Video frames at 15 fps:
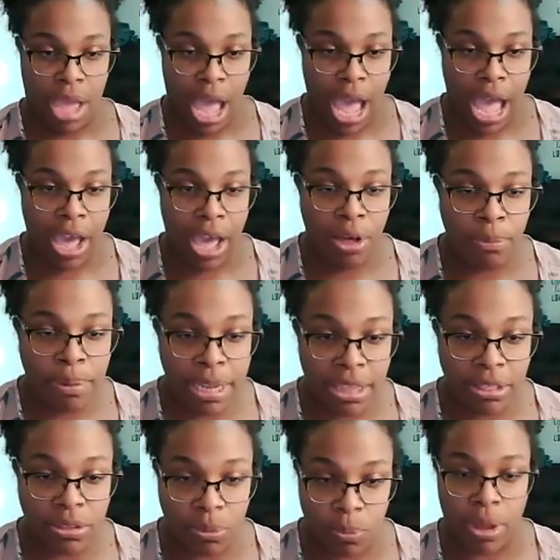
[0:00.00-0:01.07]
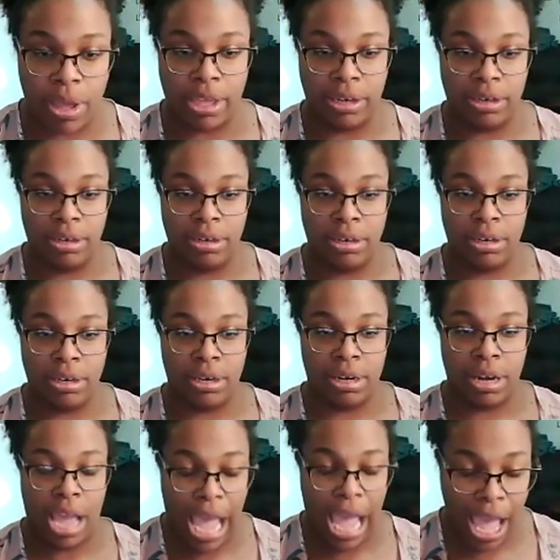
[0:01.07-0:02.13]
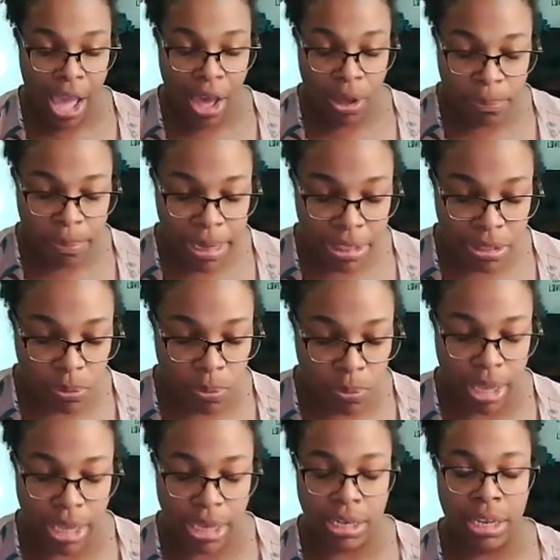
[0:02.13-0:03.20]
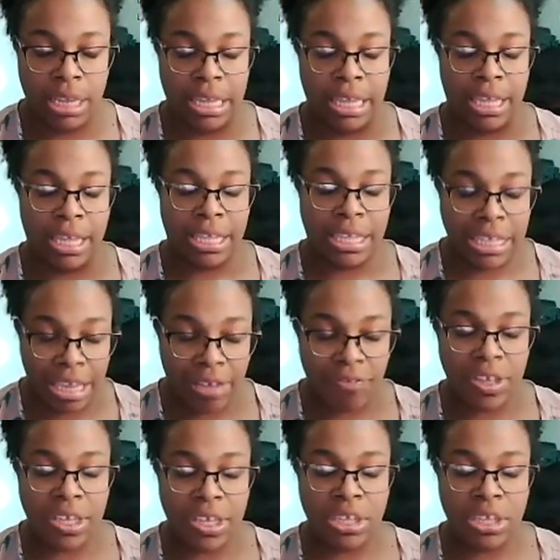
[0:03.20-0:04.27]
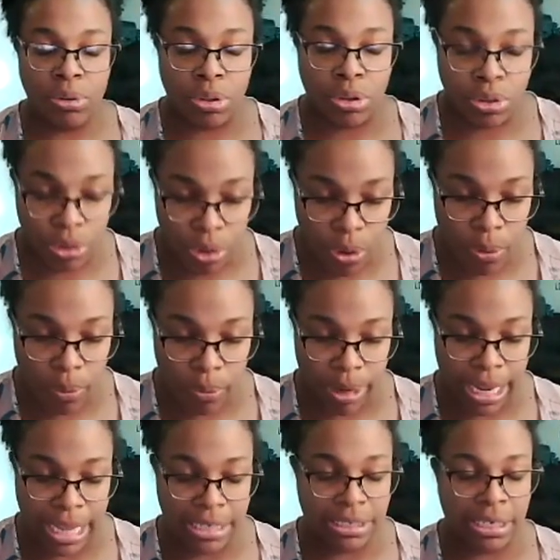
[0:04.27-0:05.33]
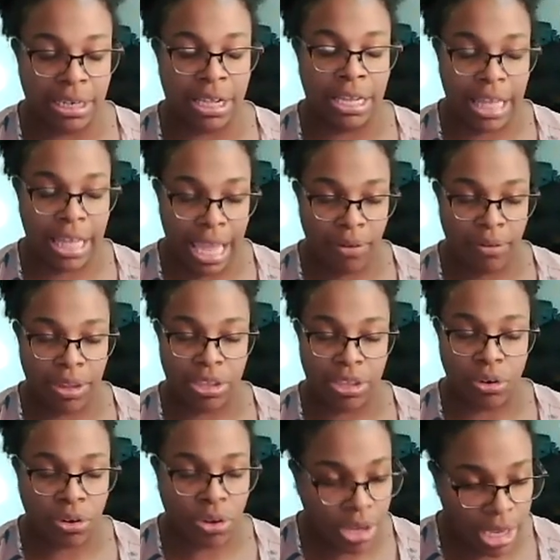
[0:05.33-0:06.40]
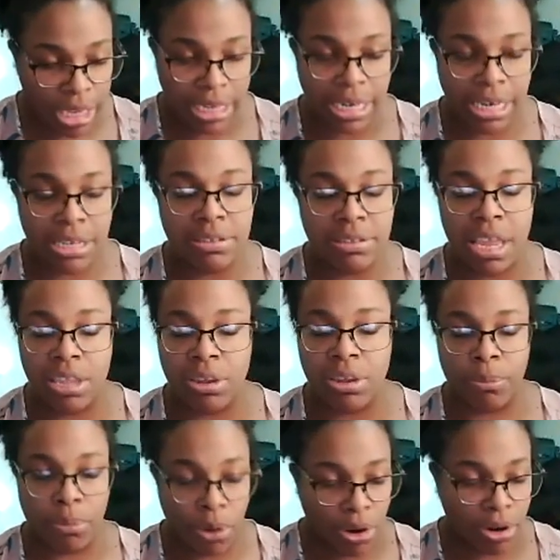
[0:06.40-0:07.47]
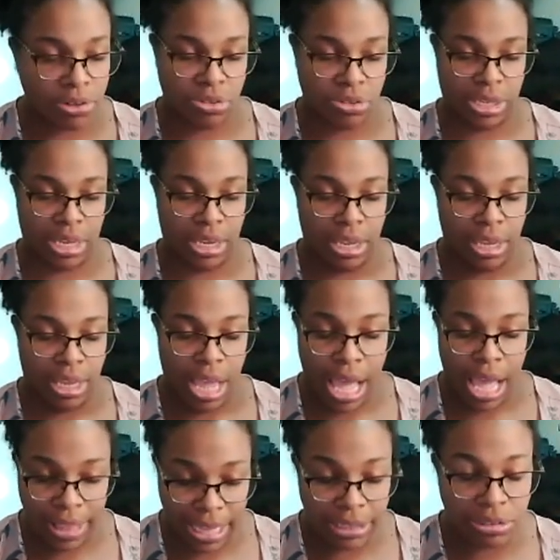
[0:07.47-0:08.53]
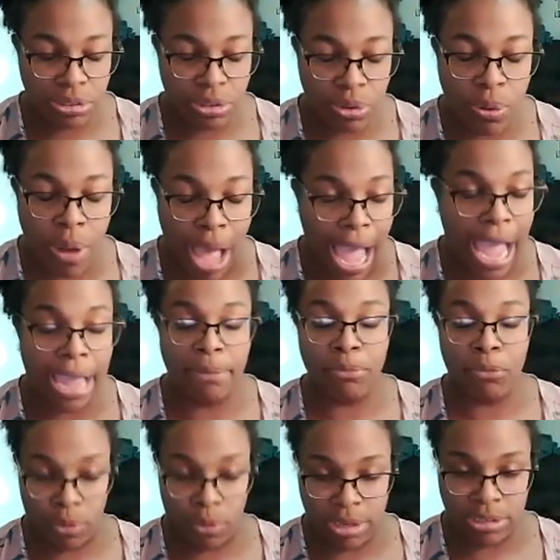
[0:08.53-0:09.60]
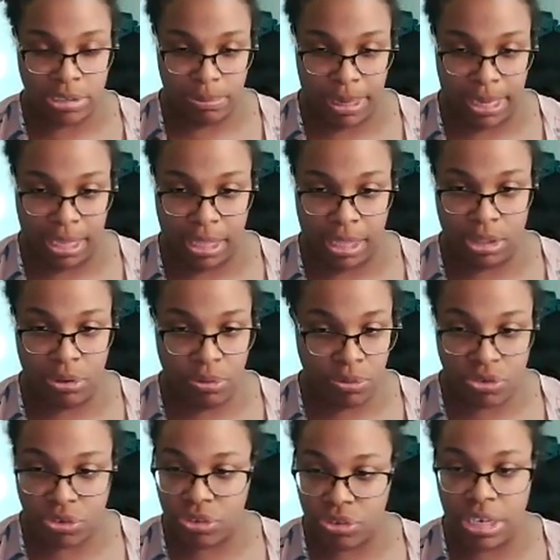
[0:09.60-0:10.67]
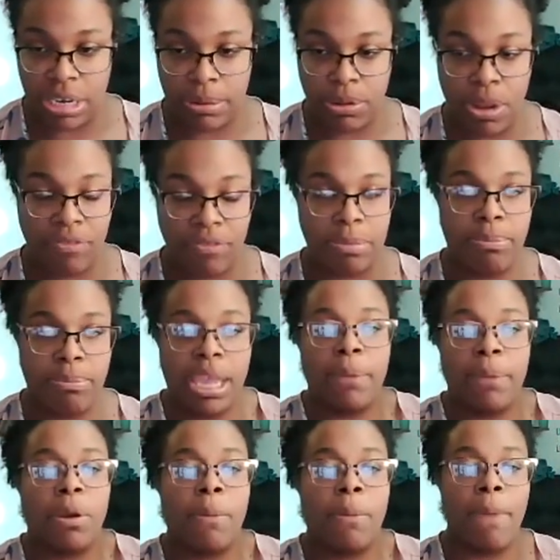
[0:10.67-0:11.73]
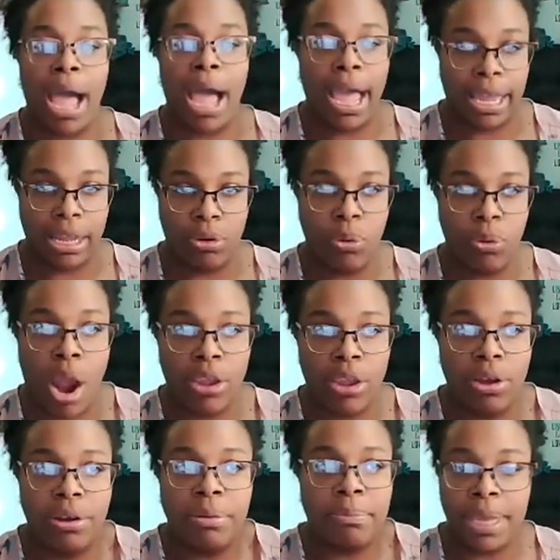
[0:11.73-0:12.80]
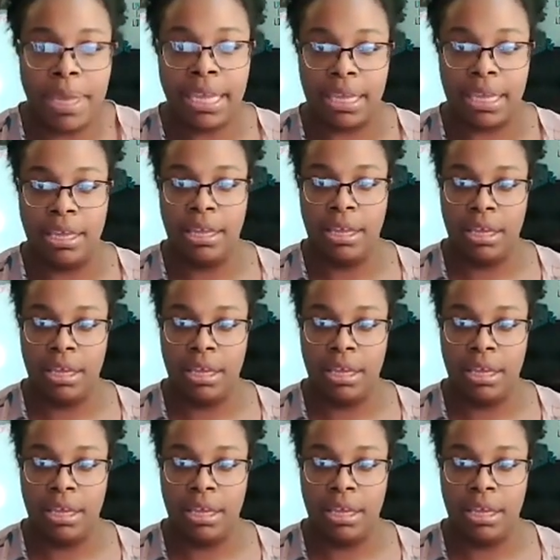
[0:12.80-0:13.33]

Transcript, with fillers: I'll be the one. I'll be the one giving you glory and declaring your goodness and your mercy. That's who I'm going to be. You just need to, you have to make up your mind. Who are you going to be?